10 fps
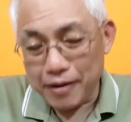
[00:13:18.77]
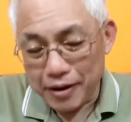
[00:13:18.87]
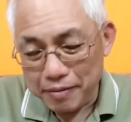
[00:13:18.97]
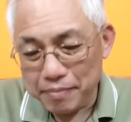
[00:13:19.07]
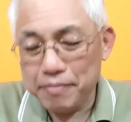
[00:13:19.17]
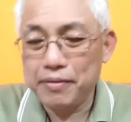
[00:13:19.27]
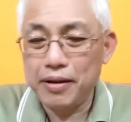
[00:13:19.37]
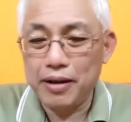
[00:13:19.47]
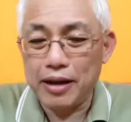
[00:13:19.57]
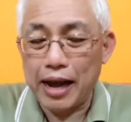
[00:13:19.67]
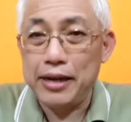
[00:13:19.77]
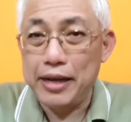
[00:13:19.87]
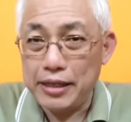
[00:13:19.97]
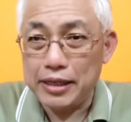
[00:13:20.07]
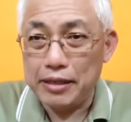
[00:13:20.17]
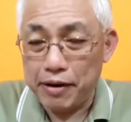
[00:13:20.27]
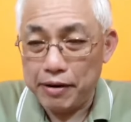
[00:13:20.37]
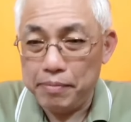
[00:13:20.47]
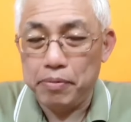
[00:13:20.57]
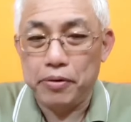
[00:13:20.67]
right? And this is
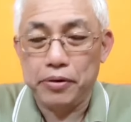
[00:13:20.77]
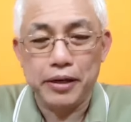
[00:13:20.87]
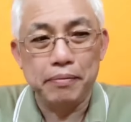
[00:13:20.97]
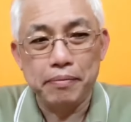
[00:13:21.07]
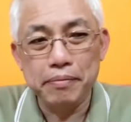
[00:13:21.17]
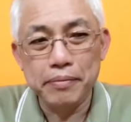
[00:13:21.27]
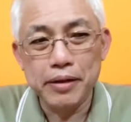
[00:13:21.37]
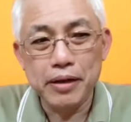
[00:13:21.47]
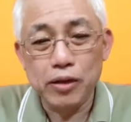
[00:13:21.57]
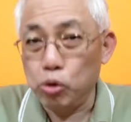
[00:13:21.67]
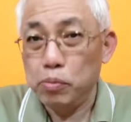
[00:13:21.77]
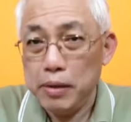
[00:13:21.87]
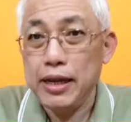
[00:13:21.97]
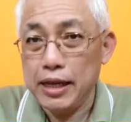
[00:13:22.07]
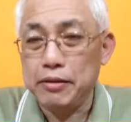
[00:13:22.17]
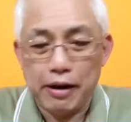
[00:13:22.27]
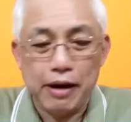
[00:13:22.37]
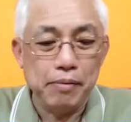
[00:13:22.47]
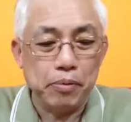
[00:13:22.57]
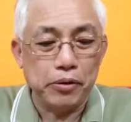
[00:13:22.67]
very important. To me, it's
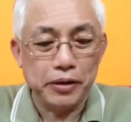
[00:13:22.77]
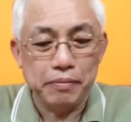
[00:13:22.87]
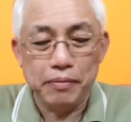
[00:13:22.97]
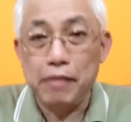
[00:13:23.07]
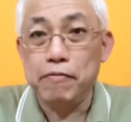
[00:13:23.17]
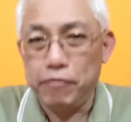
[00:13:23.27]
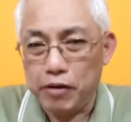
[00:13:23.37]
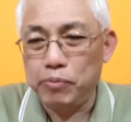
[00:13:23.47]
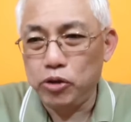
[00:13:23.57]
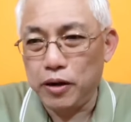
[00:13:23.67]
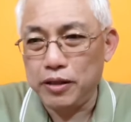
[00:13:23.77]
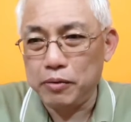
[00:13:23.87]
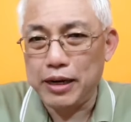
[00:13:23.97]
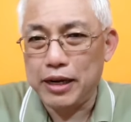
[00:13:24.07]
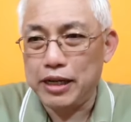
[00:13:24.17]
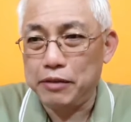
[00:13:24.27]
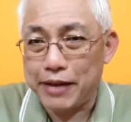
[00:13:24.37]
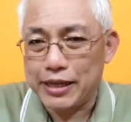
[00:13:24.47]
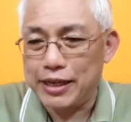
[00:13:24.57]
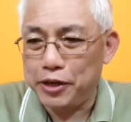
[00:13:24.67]
very important. Informed choice, whether it's
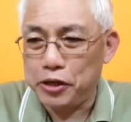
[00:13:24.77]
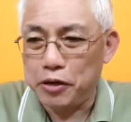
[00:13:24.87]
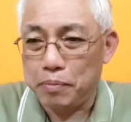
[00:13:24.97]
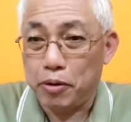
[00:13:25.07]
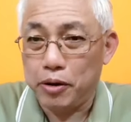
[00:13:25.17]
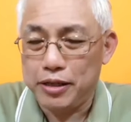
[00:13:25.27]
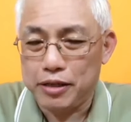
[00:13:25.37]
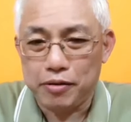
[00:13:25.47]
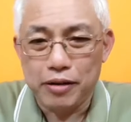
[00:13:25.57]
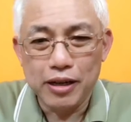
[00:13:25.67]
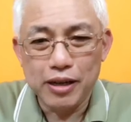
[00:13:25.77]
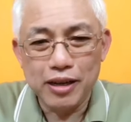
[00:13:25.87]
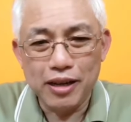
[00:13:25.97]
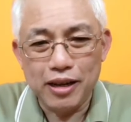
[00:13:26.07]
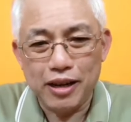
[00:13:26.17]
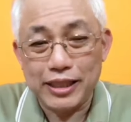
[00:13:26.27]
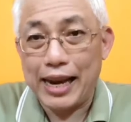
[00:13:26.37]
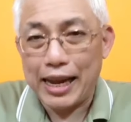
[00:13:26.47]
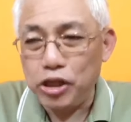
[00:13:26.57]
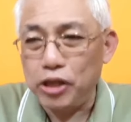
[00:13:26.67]
vaccination or political
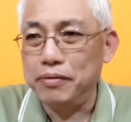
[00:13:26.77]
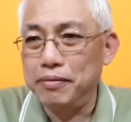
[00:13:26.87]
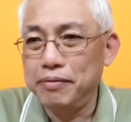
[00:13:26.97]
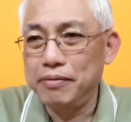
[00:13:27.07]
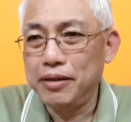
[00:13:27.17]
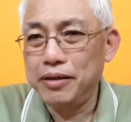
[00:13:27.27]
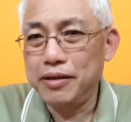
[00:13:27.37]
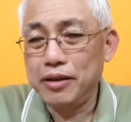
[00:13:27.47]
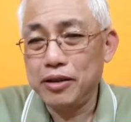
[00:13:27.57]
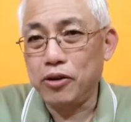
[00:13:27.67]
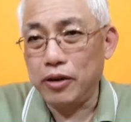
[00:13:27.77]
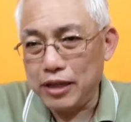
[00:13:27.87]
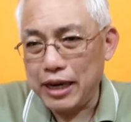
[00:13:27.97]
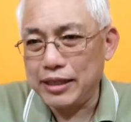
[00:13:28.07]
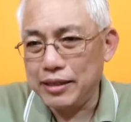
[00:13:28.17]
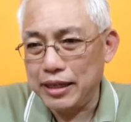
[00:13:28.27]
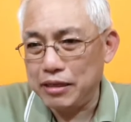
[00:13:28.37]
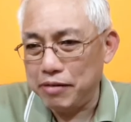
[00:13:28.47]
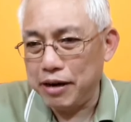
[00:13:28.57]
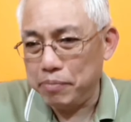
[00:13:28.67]
selection contest,
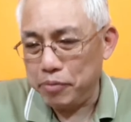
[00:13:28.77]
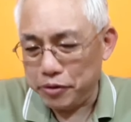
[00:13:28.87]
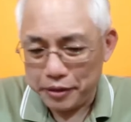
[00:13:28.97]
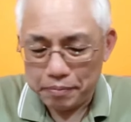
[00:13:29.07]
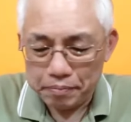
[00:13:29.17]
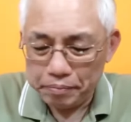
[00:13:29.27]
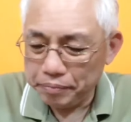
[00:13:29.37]
is very important.